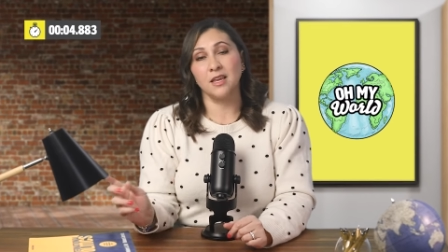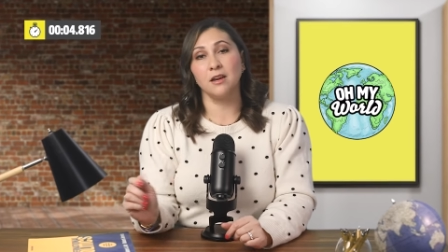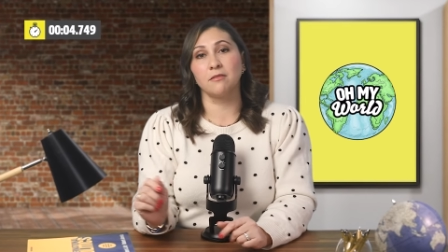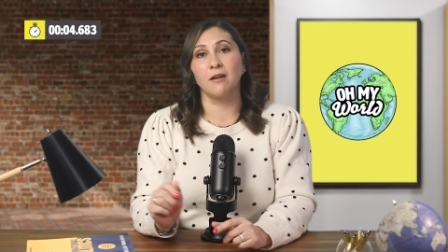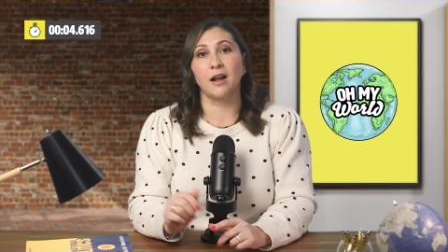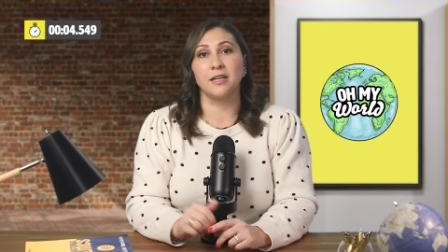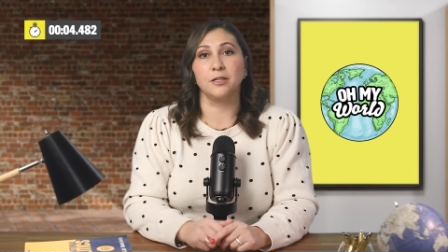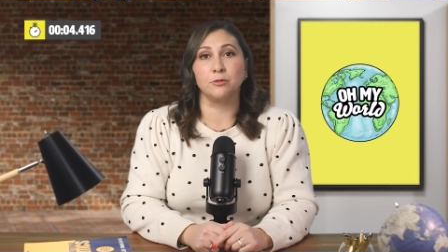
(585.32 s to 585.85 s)
the
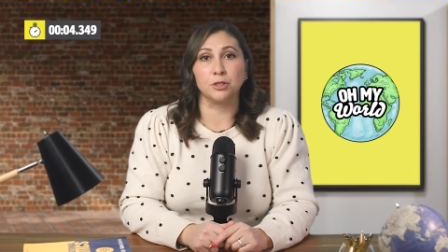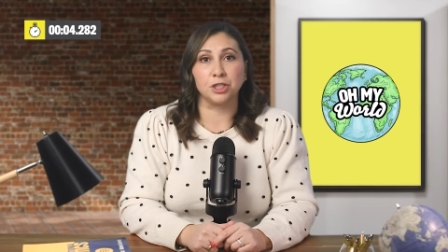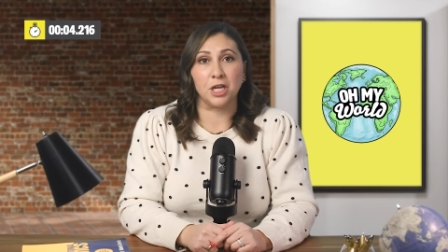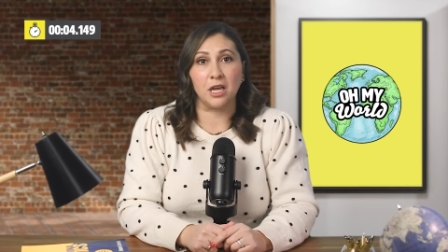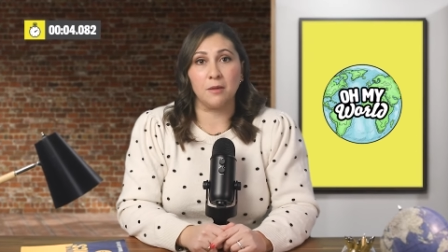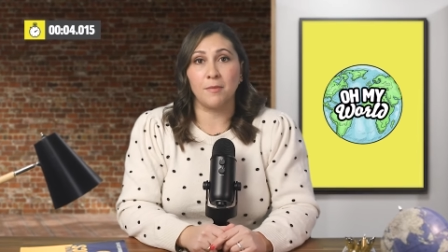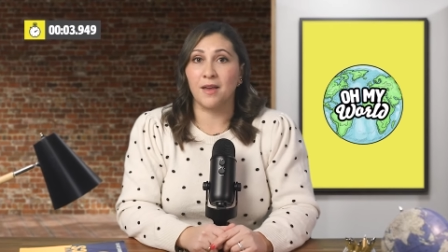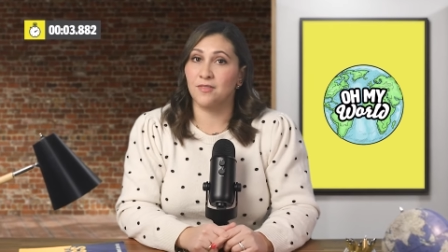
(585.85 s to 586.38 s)
Iranian
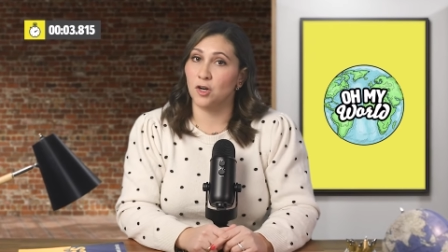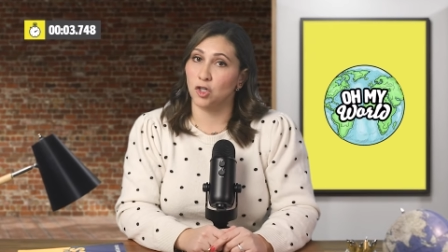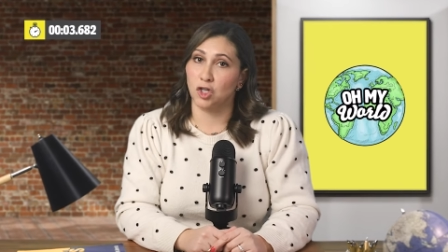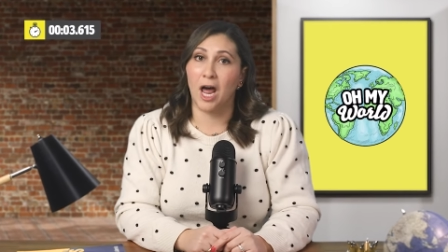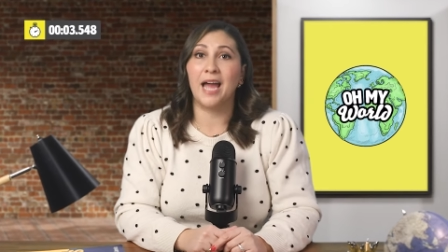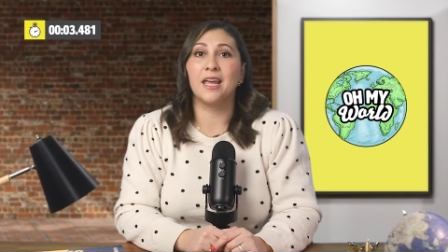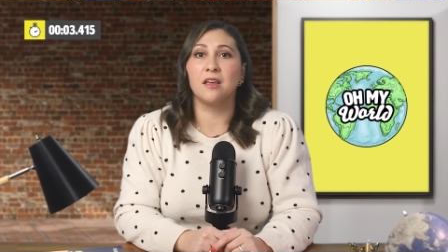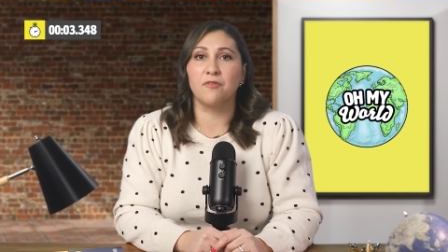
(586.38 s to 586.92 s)
regime and their
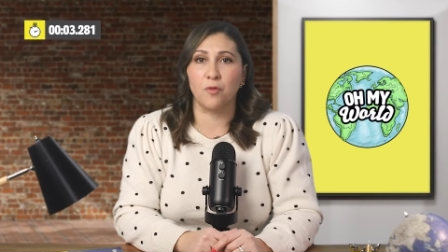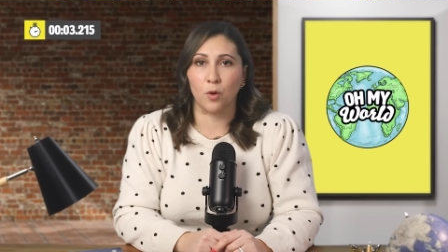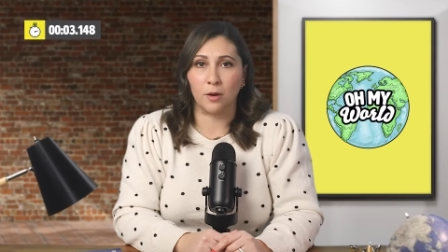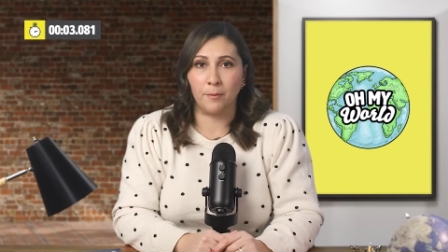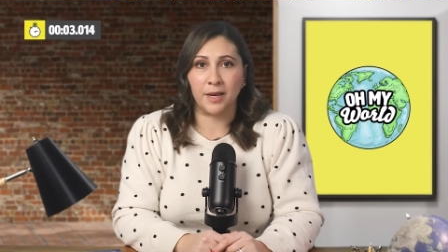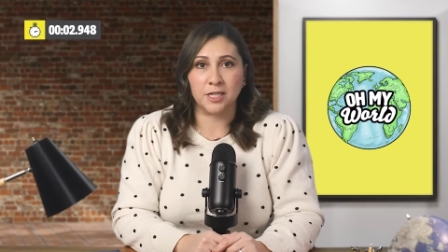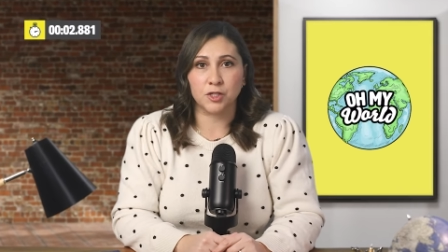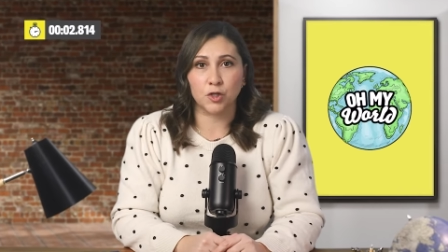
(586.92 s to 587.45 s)
lying foreign
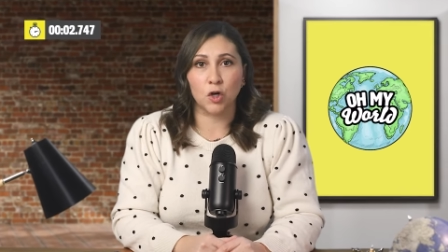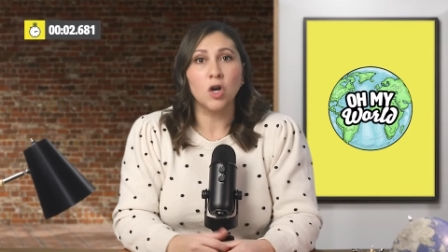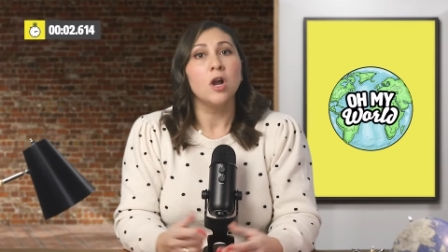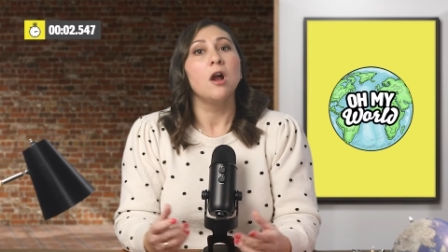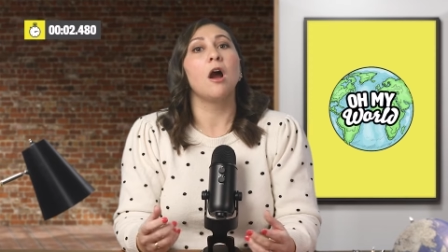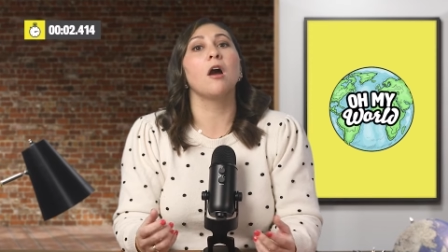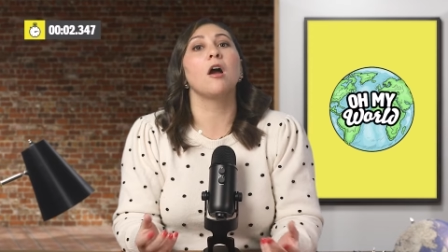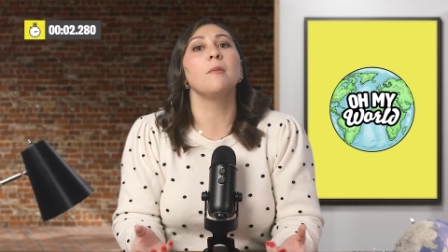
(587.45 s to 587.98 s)
minister
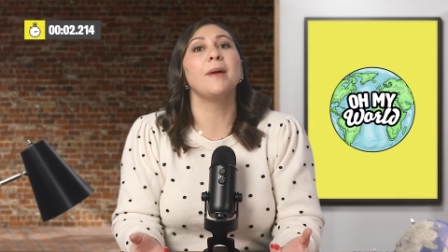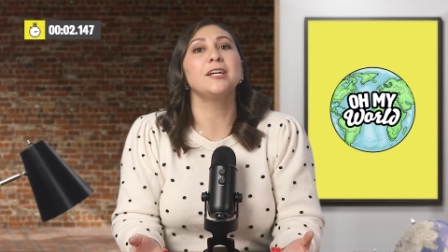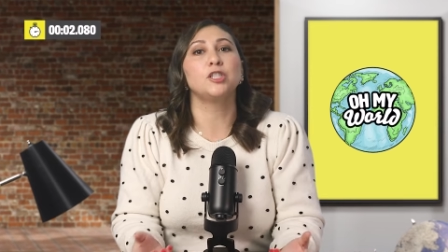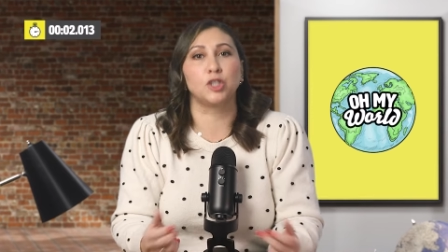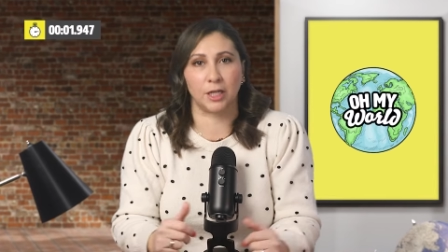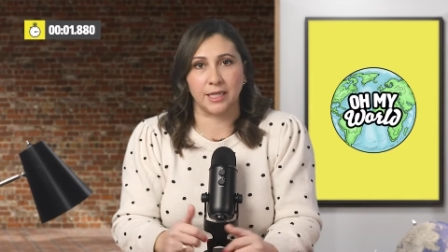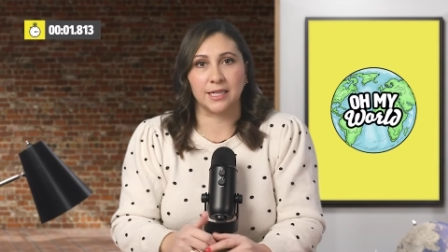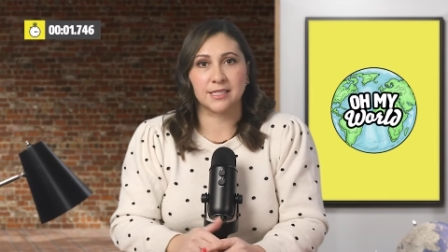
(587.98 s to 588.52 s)
are on my
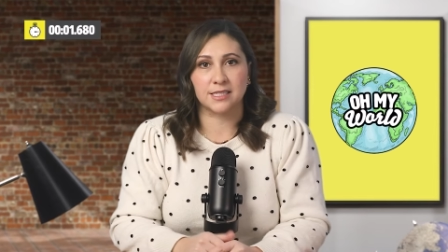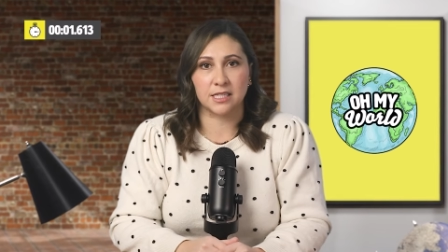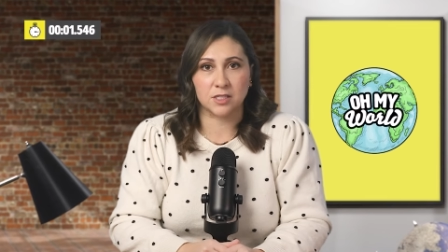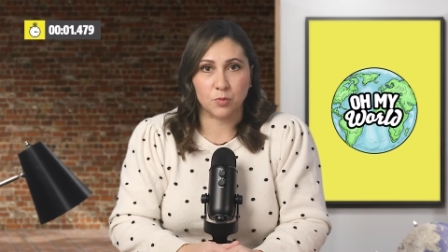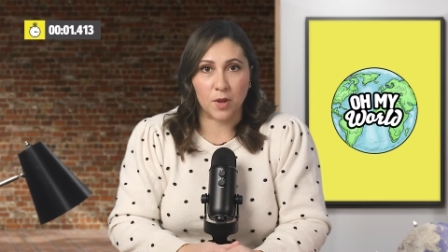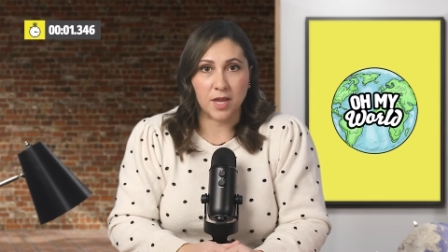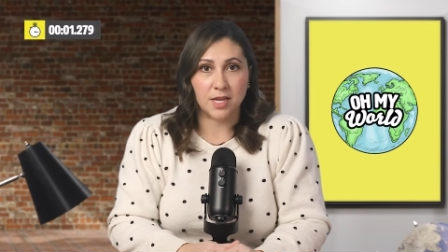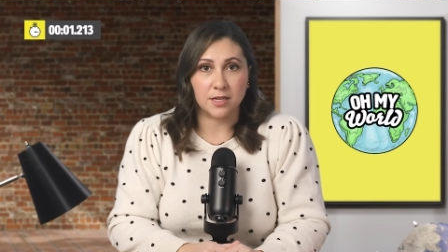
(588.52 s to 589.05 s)
shit list
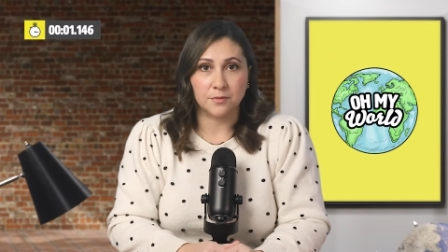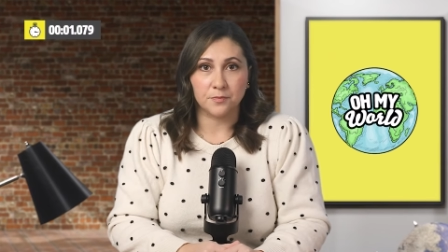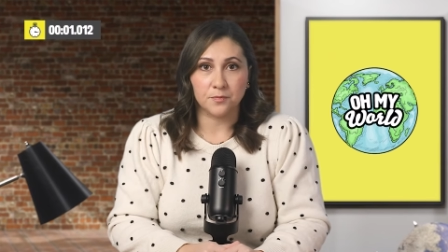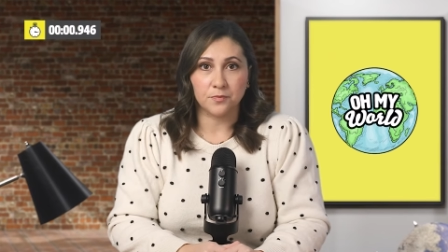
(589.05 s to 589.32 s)
this week.